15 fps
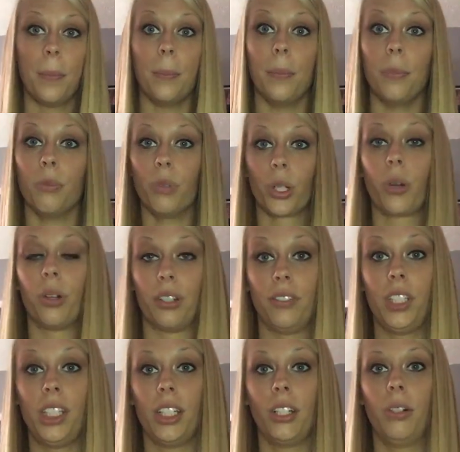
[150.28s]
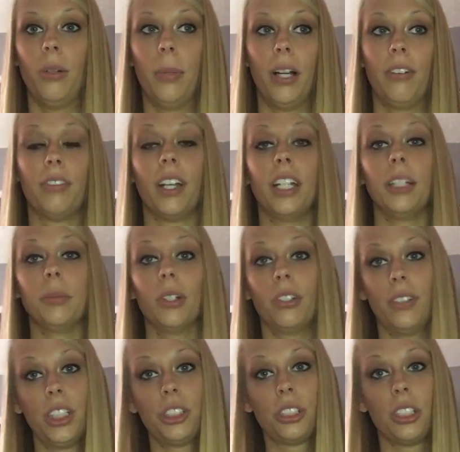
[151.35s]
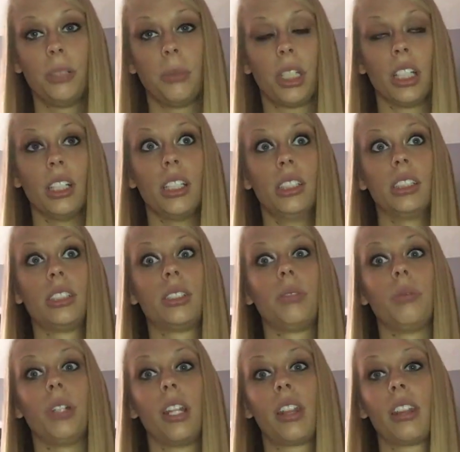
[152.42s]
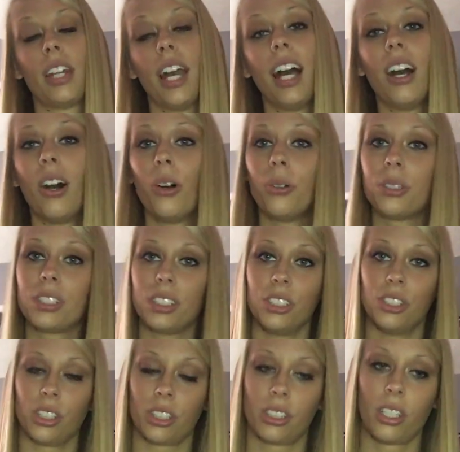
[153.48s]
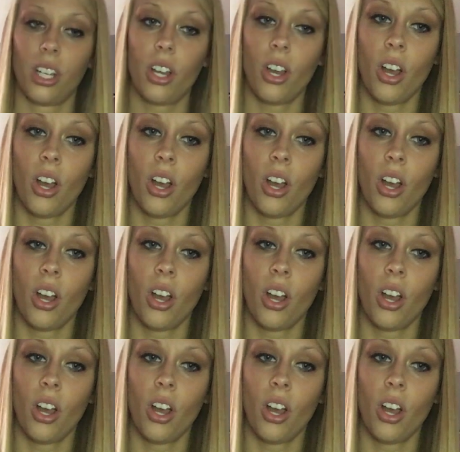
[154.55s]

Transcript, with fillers: record a video about finding motivation because with the house and just